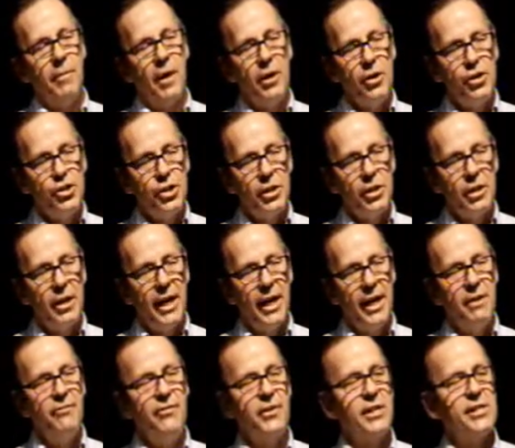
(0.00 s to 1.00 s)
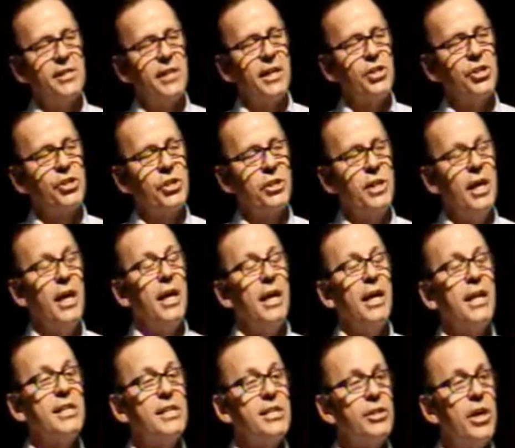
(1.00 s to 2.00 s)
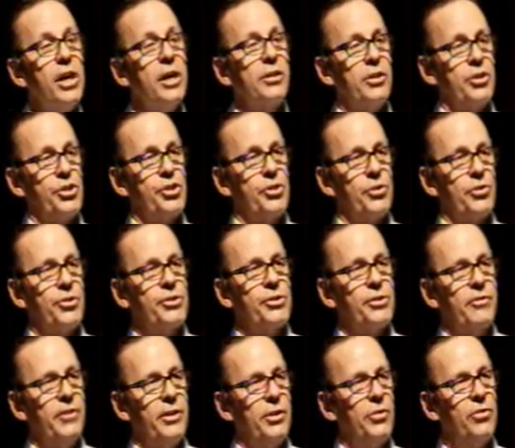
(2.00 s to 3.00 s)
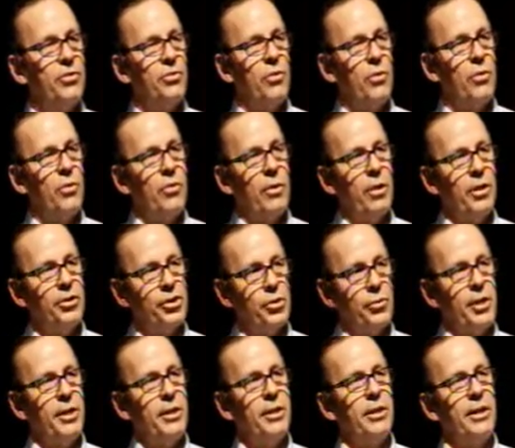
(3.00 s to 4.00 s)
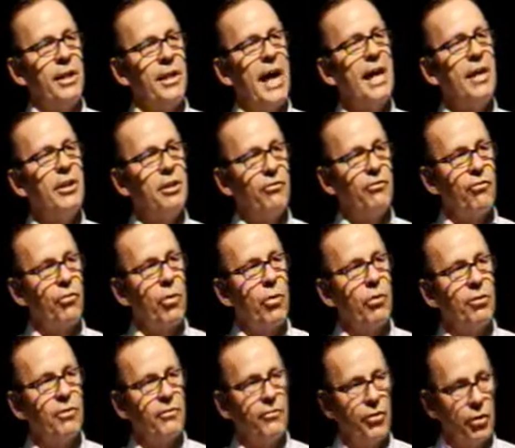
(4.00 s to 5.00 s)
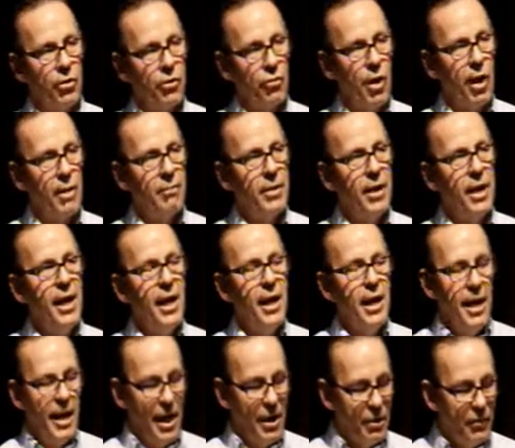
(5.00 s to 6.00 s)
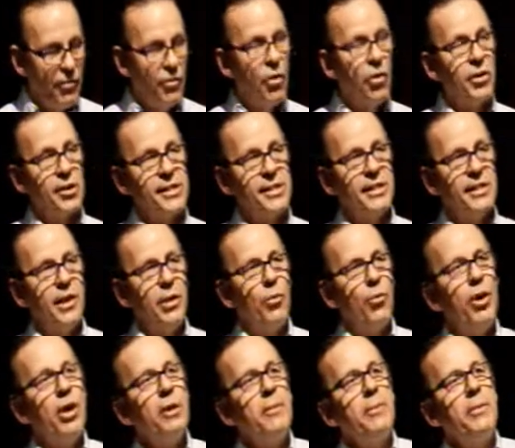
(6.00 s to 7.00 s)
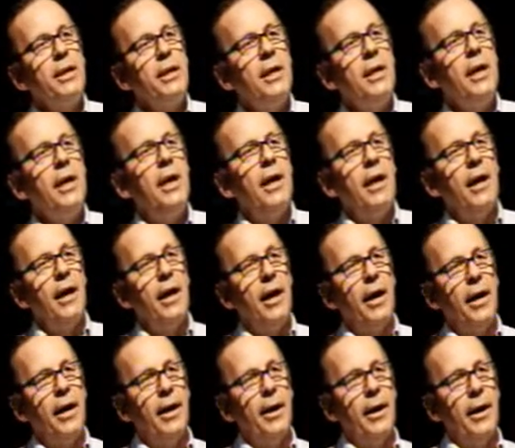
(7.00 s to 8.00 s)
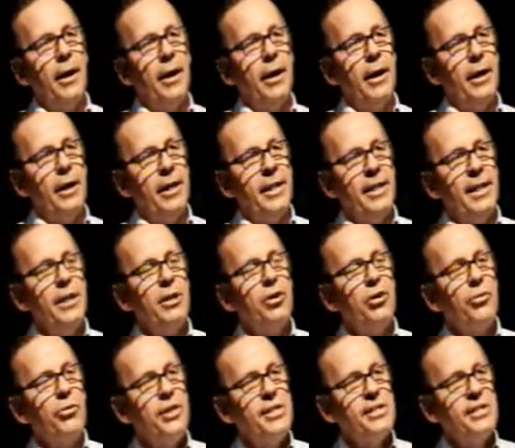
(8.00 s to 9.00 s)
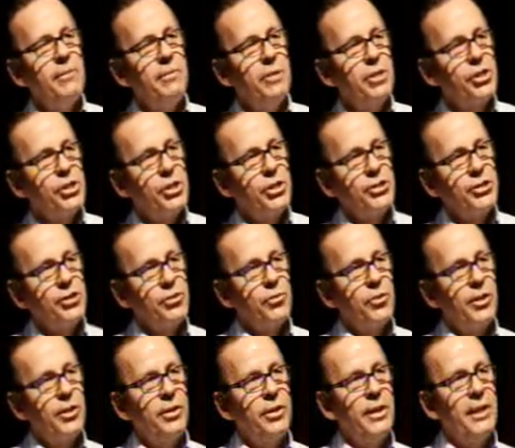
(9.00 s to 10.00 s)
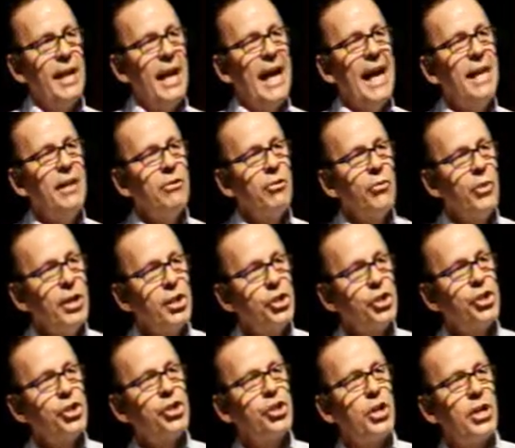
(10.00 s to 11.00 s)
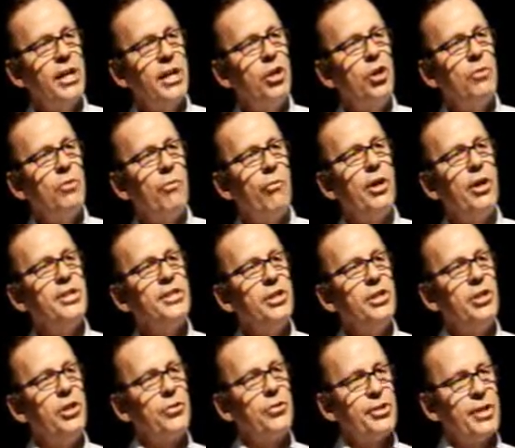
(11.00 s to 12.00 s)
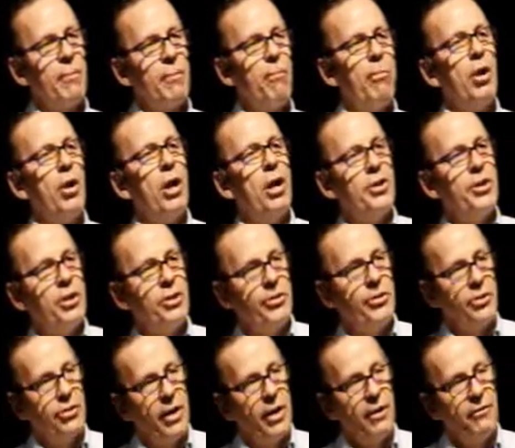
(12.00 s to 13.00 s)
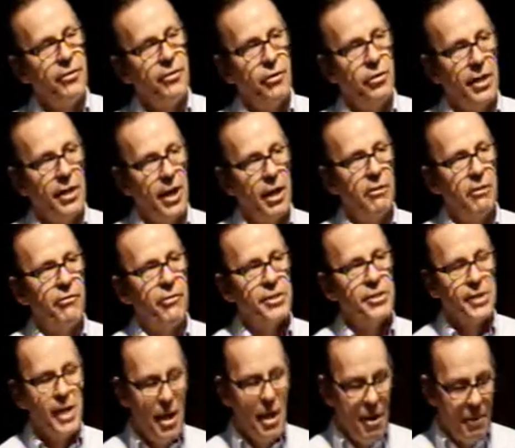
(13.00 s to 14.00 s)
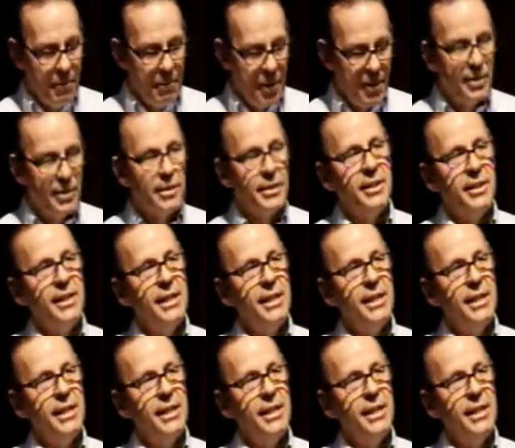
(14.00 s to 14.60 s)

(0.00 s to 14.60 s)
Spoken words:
biological fixation is not the source of N2O during the active growth of the crop. And of course, there will be an increased emissions when the enriched legume residues are plowed under after the harvest. But